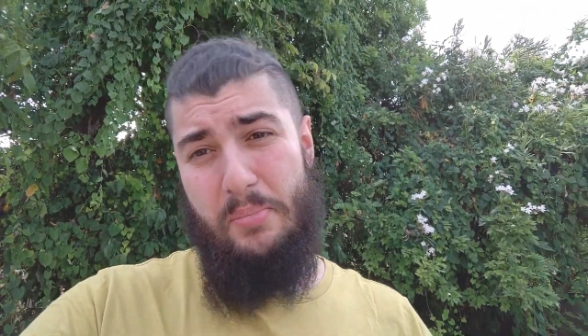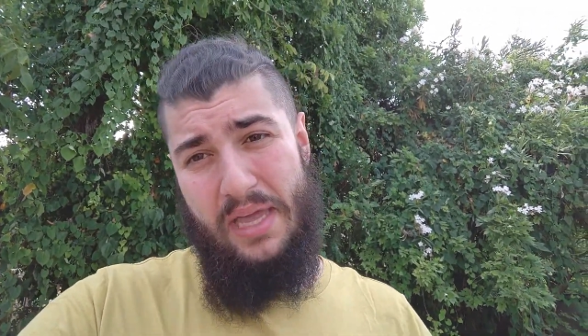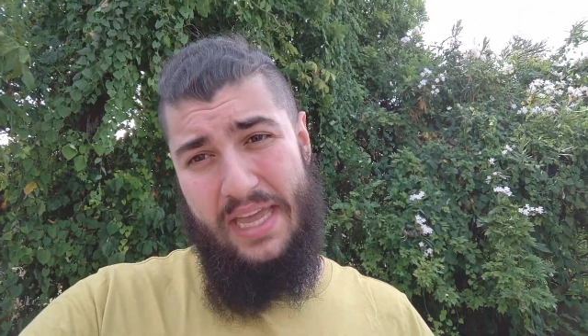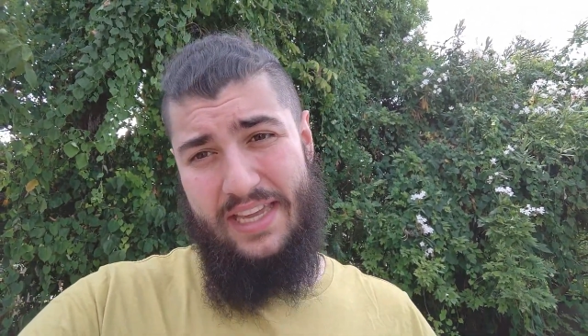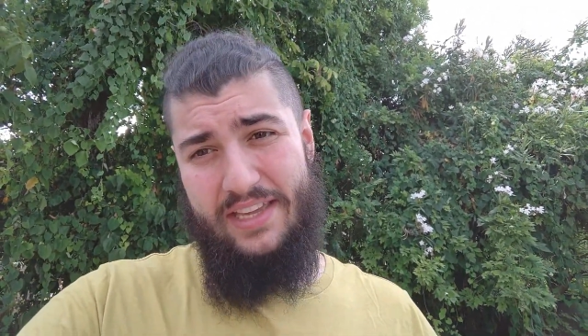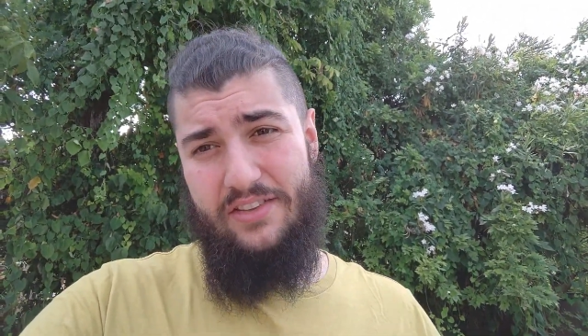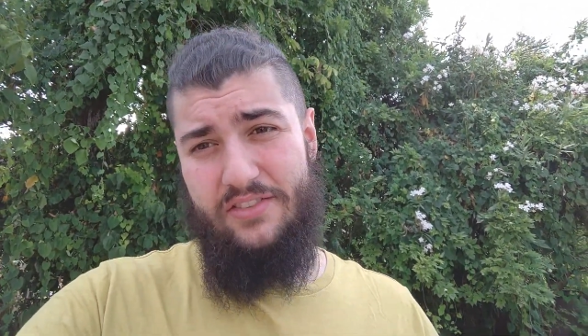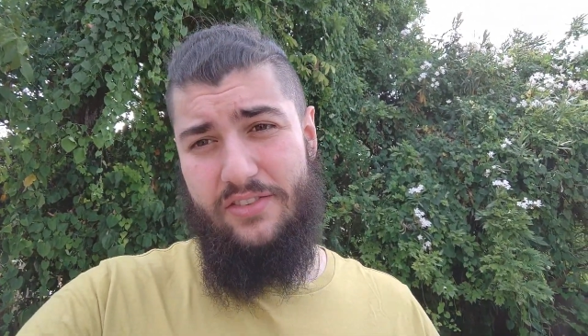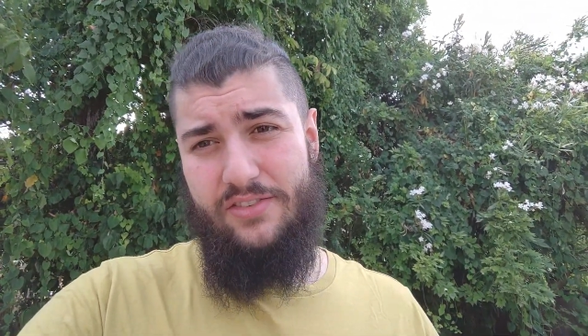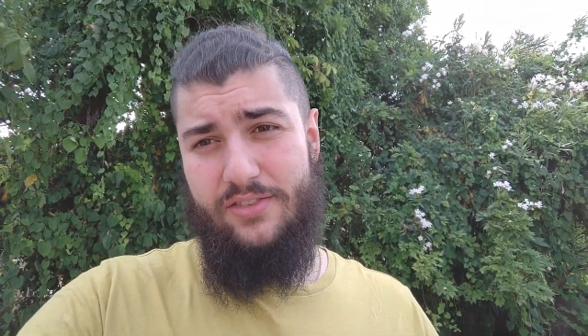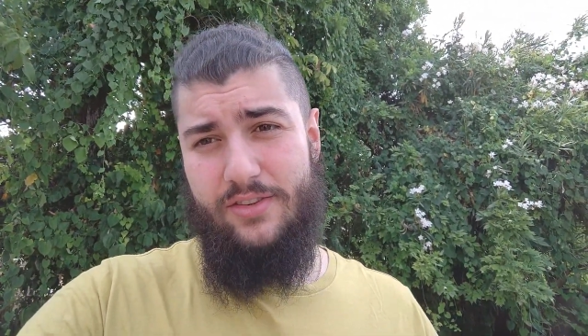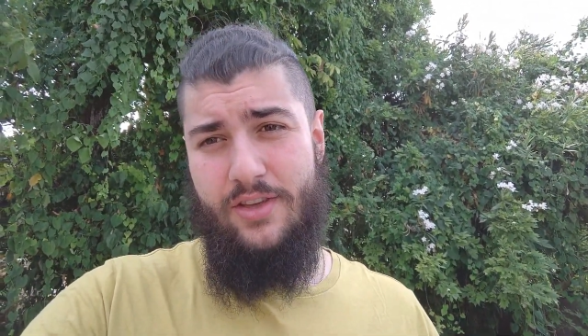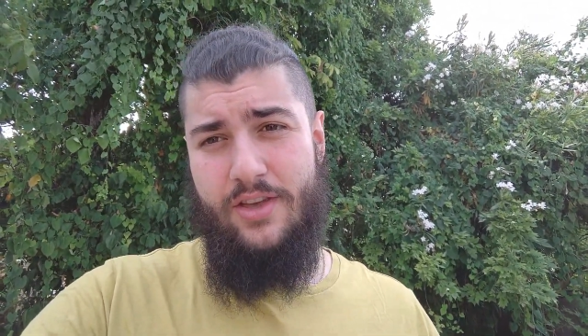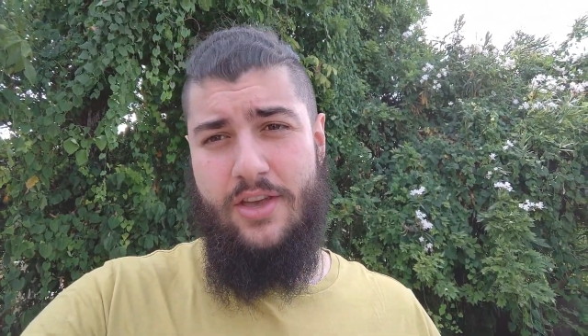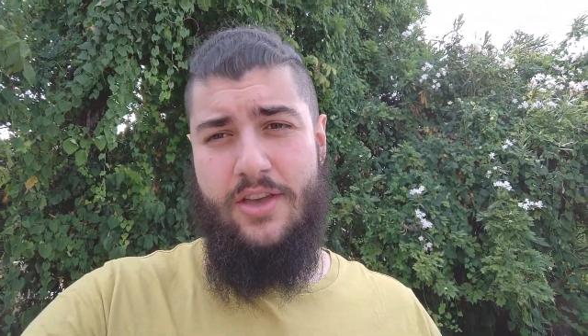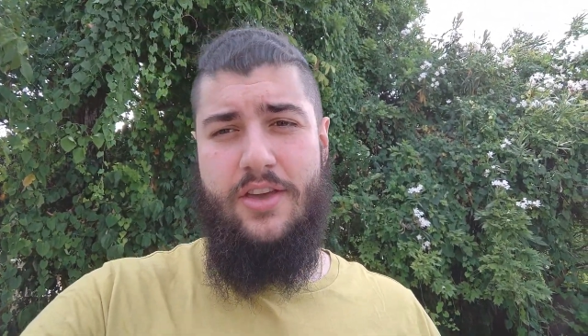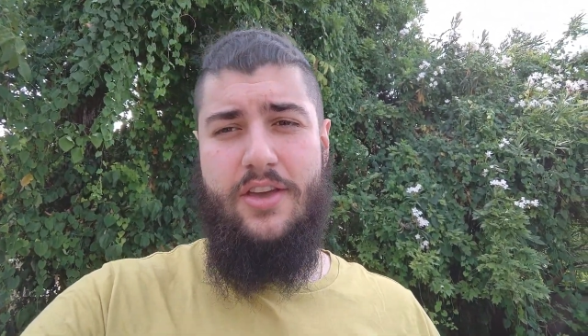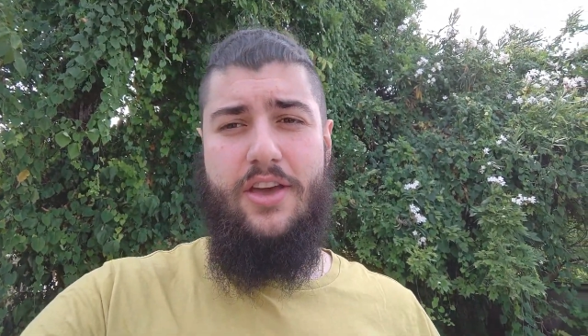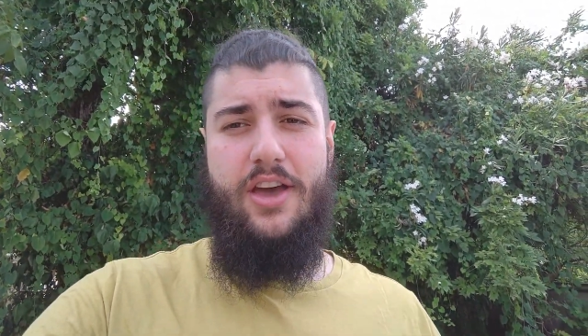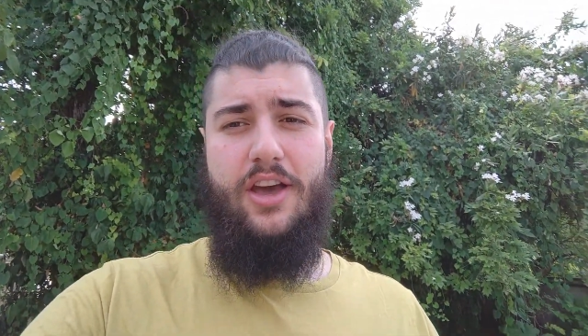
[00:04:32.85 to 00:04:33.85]
Baze,
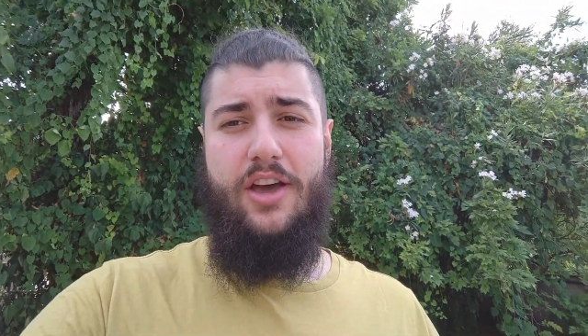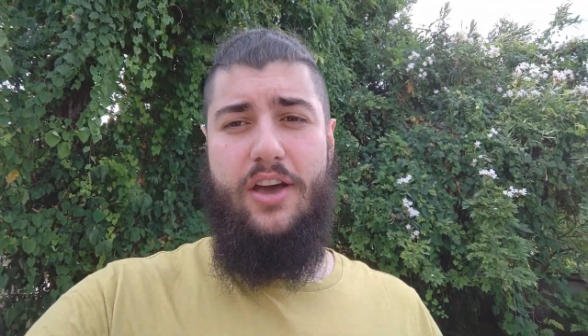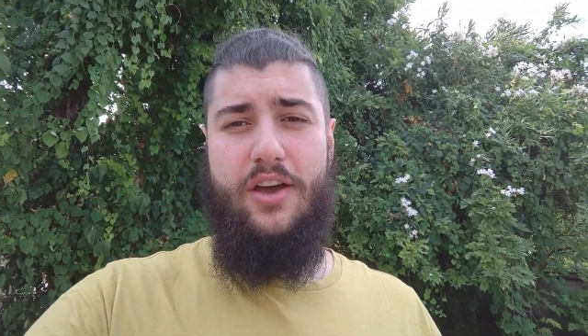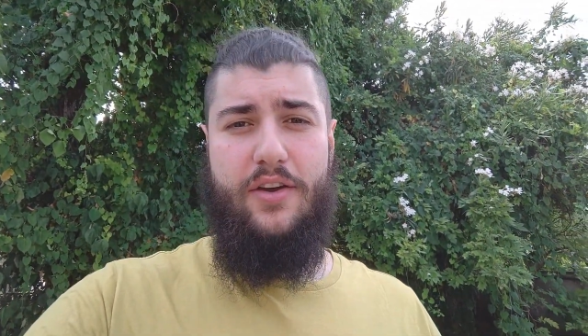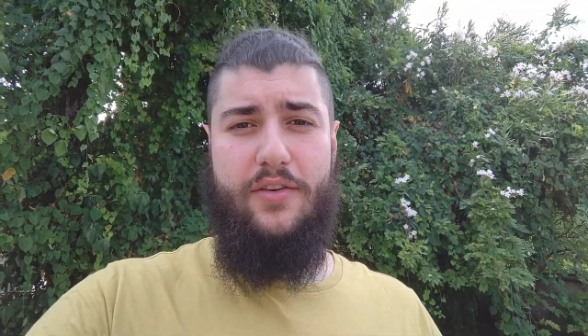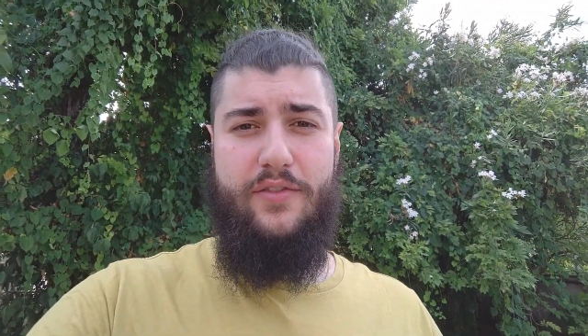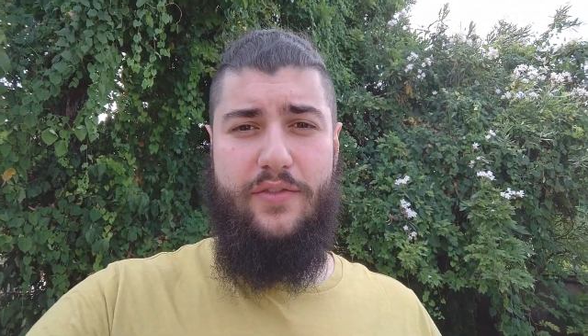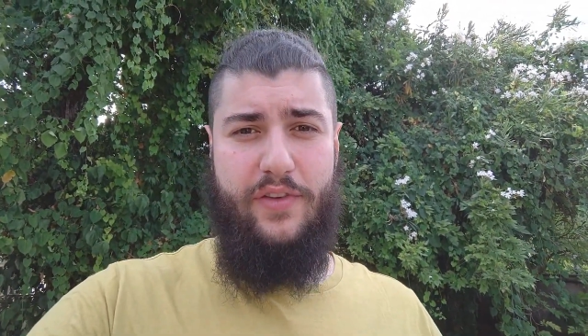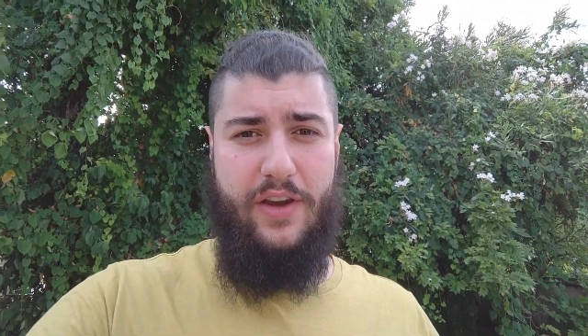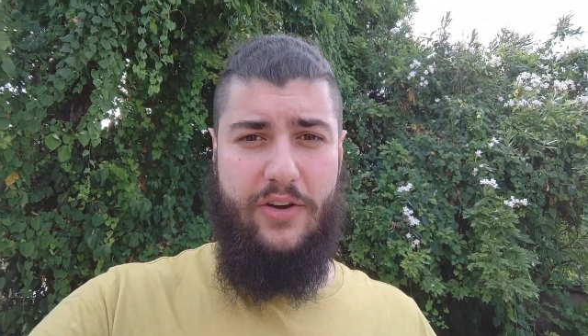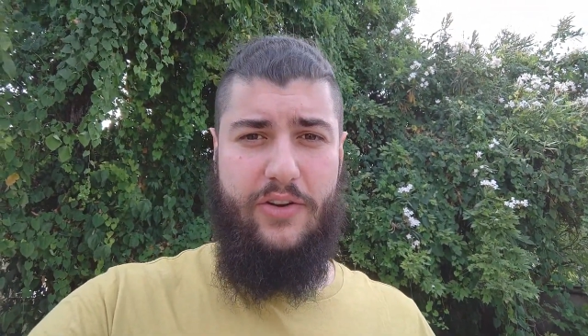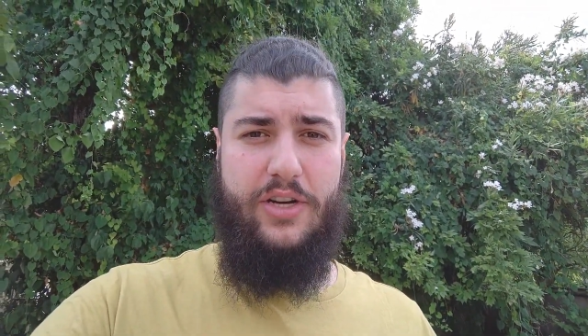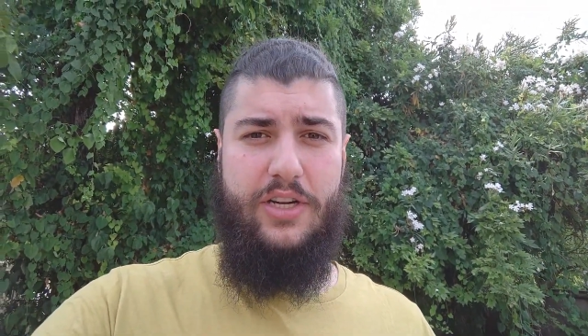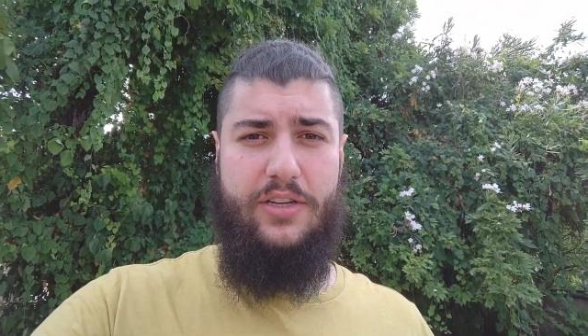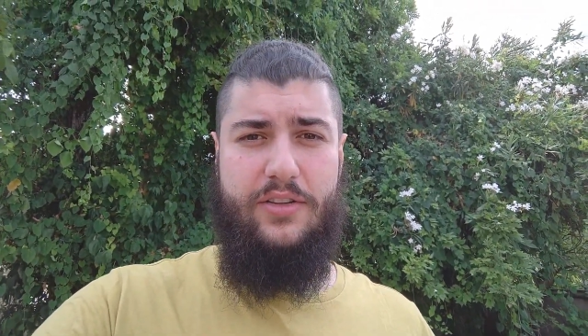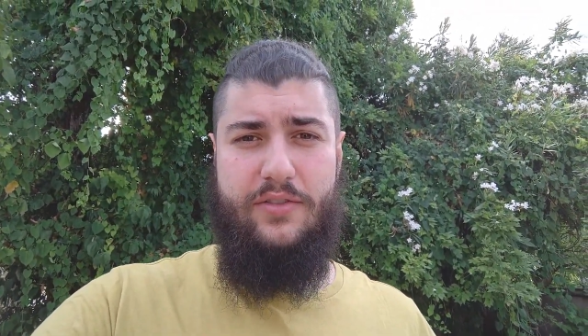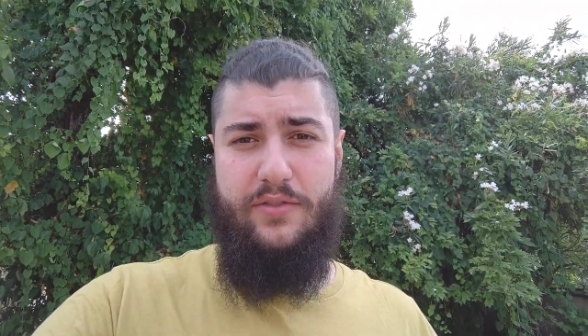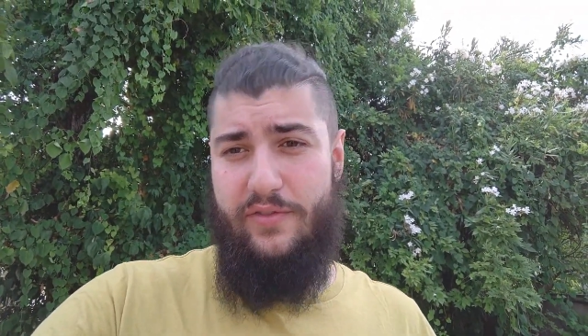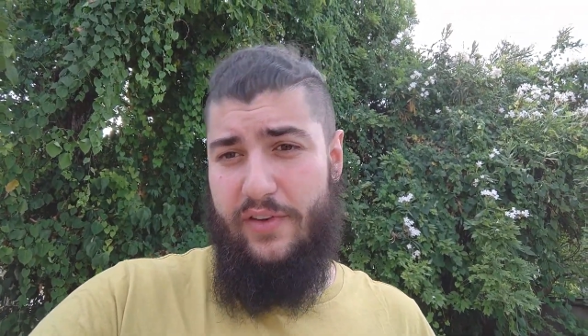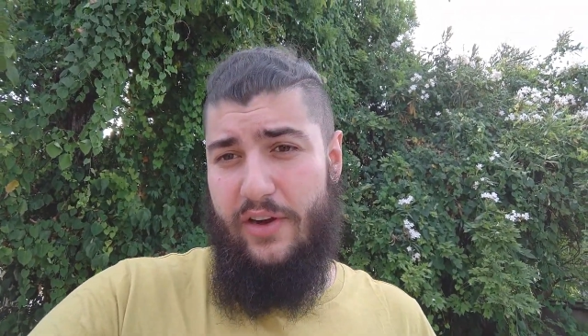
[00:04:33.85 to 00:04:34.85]
very